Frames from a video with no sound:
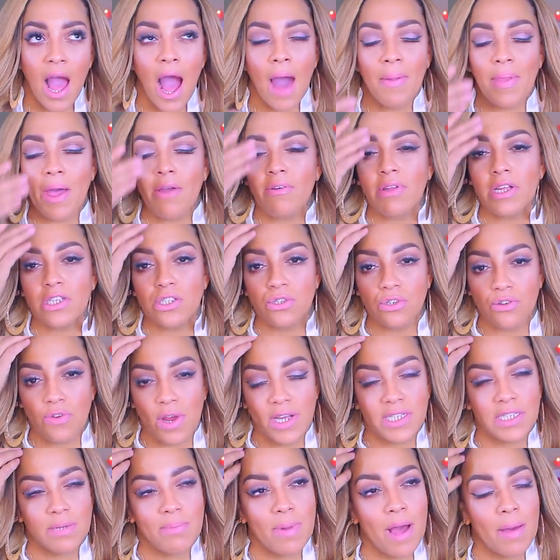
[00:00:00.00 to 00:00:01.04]
I'm not really too
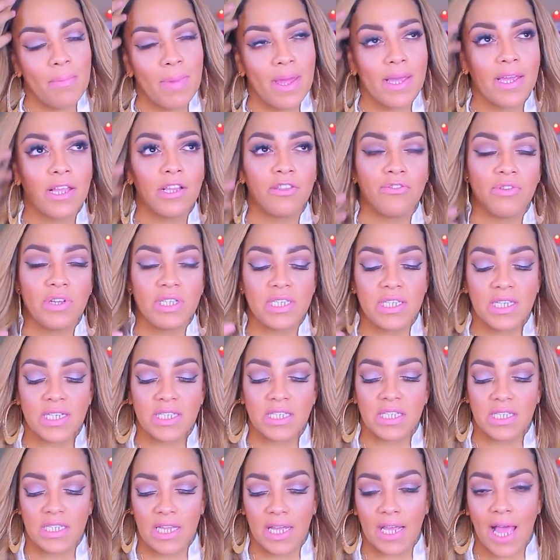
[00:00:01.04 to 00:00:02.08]
crazy about making
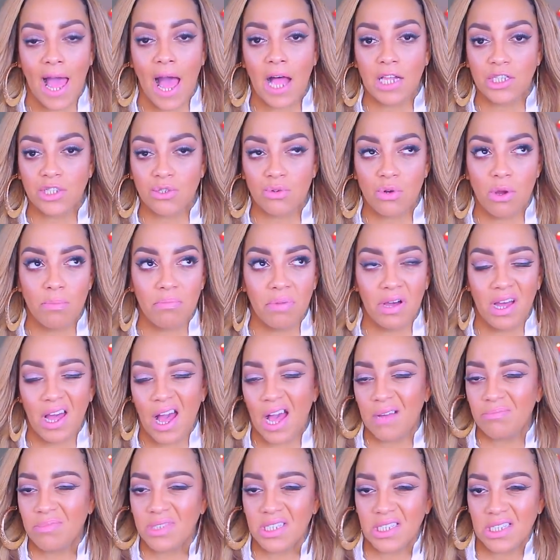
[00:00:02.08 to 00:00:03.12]
360s. Like, I'll do them, but
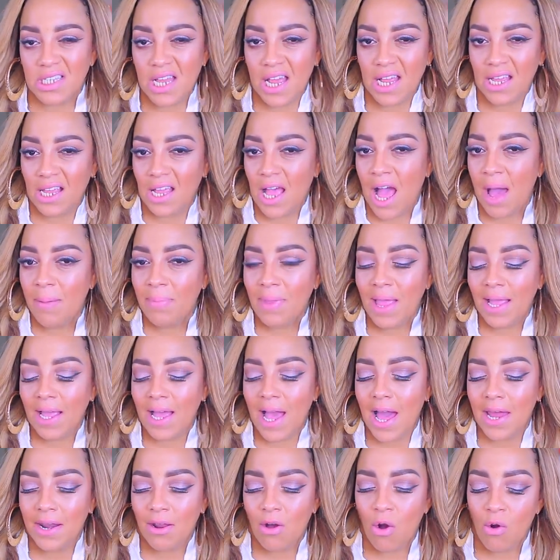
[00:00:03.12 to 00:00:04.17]
I'm just like, I'm like
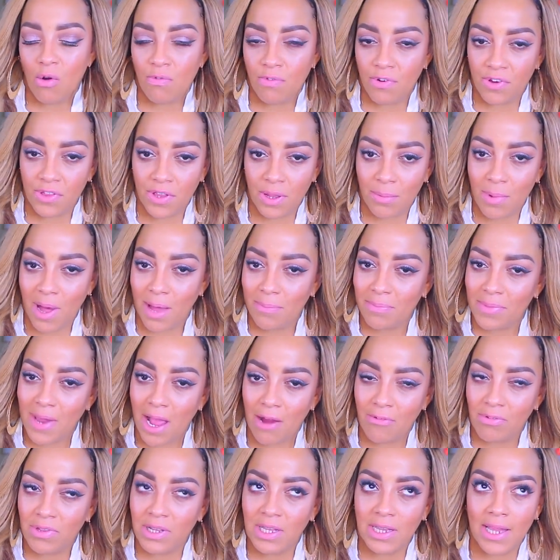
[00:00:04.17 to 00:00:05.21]
kind of over them. I'm
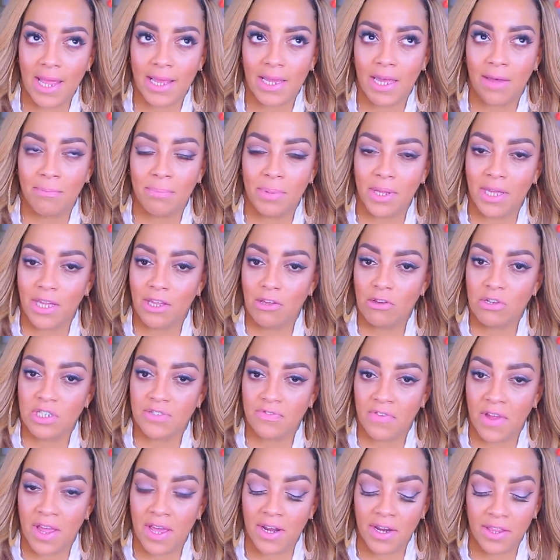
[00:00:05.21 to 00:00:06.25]
not really like a big,
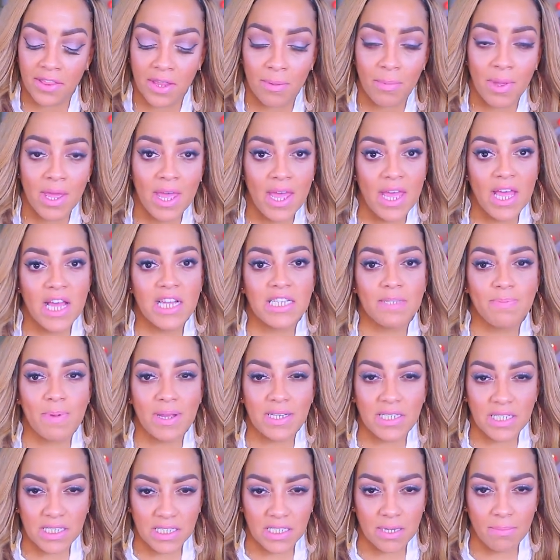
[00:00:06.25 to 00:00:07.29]
huge fan of them,
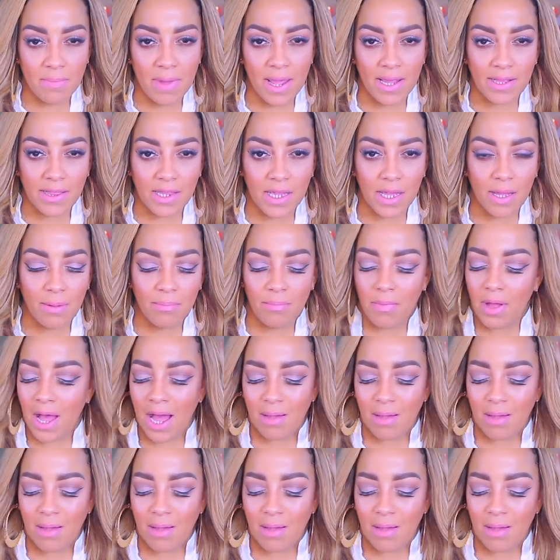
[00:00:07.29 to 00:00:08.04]
especially to make them.